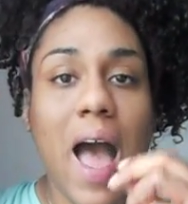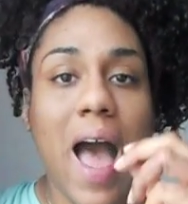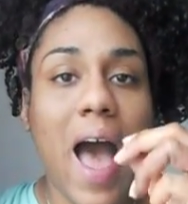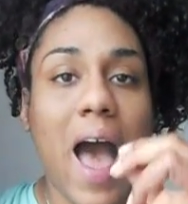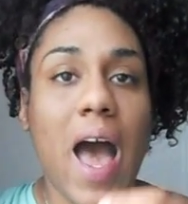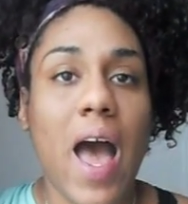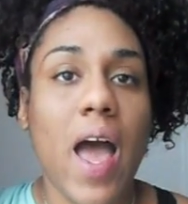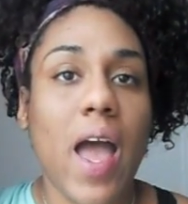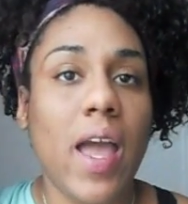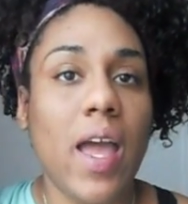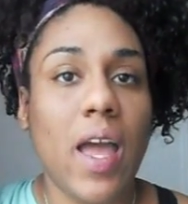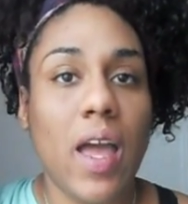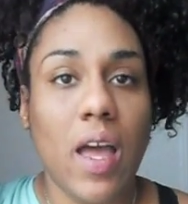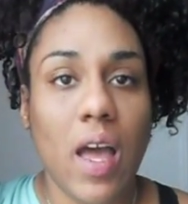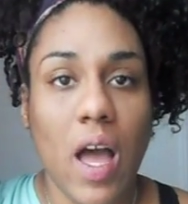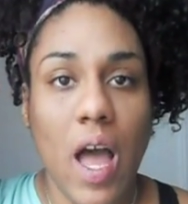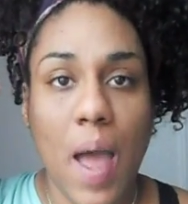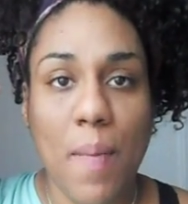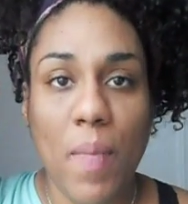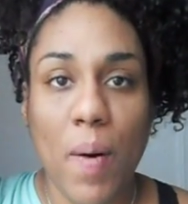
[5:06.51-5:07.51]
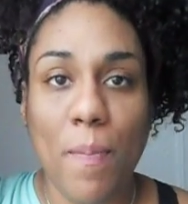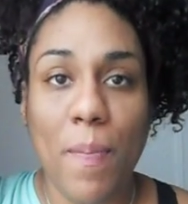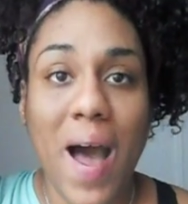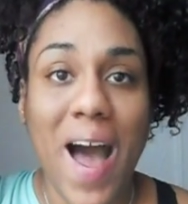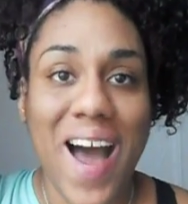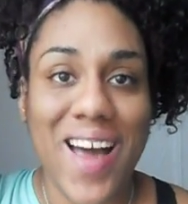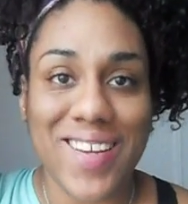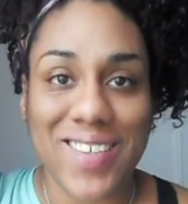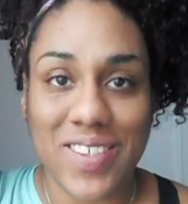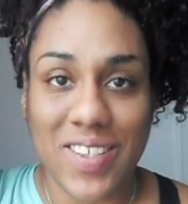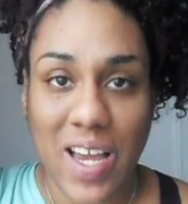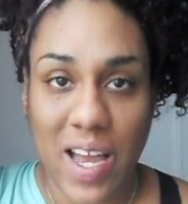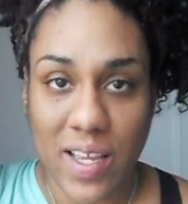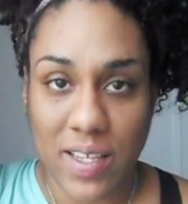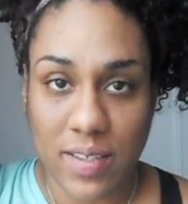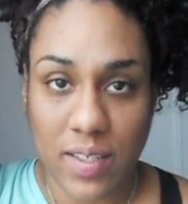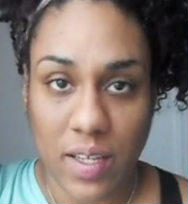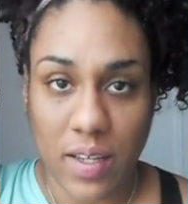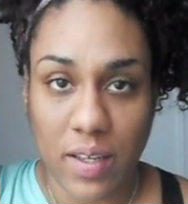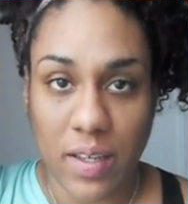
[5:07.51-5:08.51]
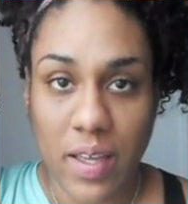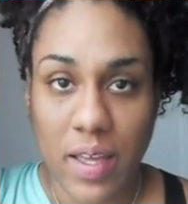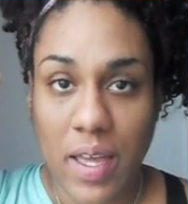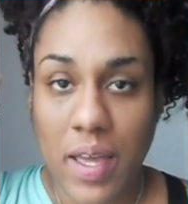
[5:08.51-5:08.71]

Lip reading: I am apologizing,